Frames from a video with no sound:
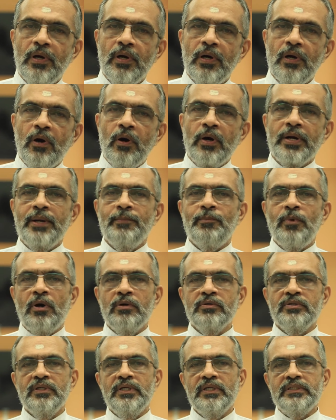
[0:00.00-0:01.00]
or
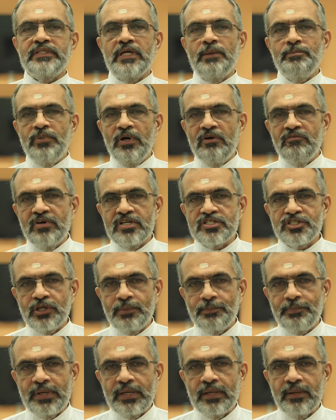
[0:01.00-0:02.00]
about temple
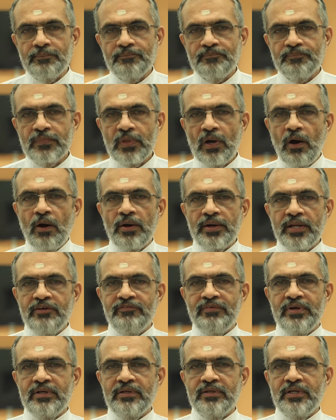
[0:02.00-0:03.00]
worshipping or
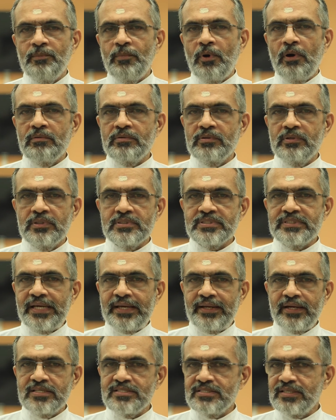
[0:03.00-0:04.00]
even about
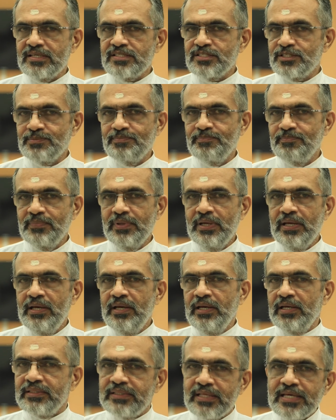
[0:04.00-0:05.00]
sacred sex.
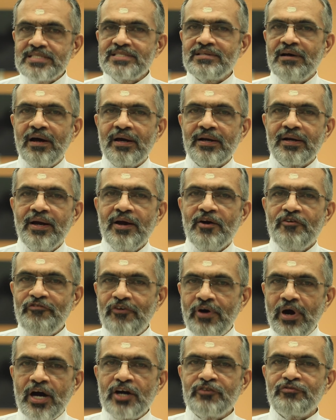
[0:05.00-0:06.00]
These are
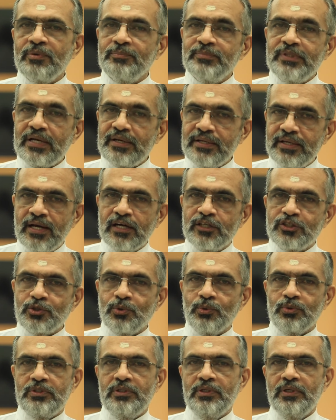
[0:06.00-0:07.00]
far from the real
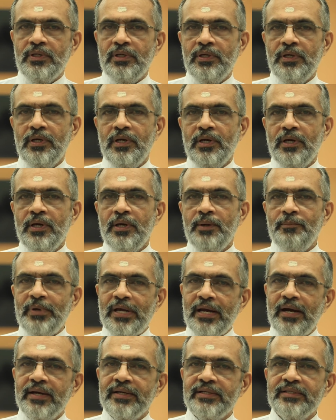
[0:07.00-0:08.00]
truth
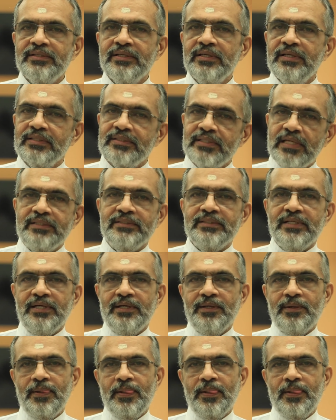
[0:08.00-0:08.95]
behind Tantra.